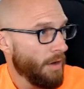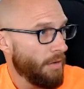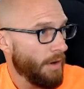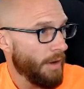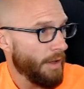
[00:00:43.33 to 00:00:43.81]

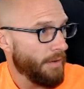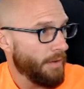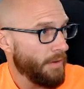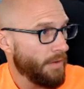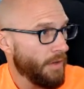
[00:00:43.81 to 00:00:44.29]
right.
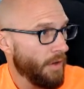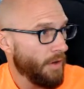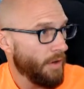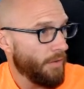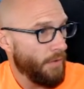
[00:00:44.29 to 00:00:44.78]

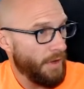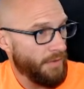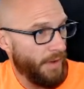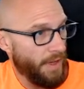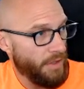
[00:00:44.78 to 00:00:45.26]
So Frost
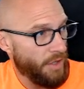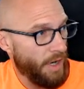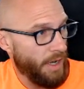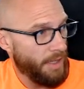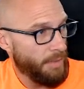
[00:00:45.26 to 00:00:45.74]
Fangs,
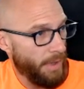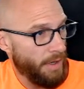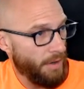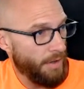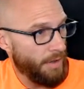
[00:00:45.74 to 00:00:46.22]
Giants, Big
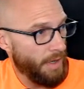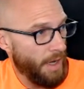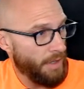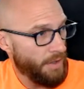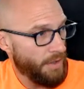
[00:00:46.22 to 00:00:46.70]
Hurt,
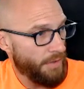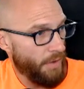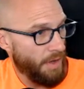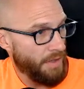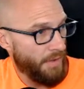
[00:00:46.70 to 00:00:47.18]
Dodgers,
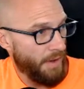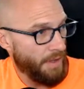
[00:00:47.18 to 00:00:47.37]
Frost Fangs,